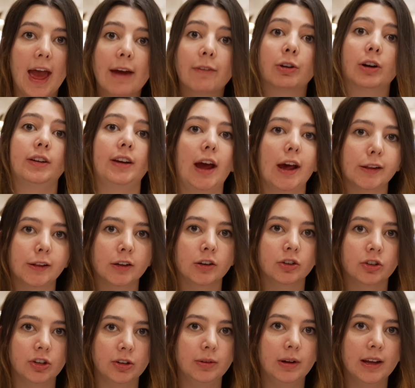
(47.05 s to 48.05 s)
every task that
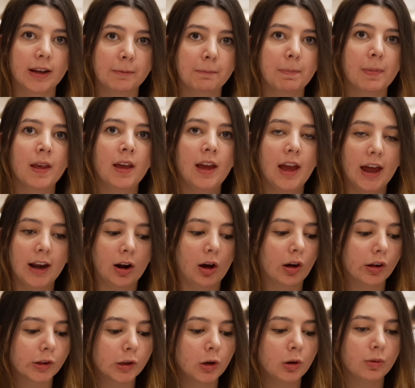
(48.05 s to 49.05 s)
you're doing. And
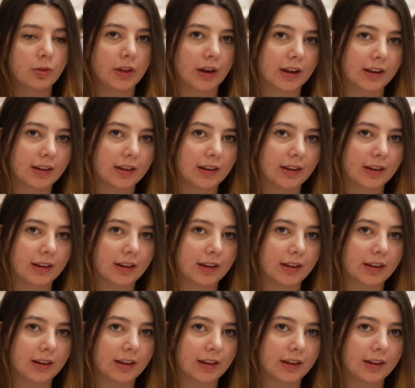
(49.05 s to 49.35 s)
also the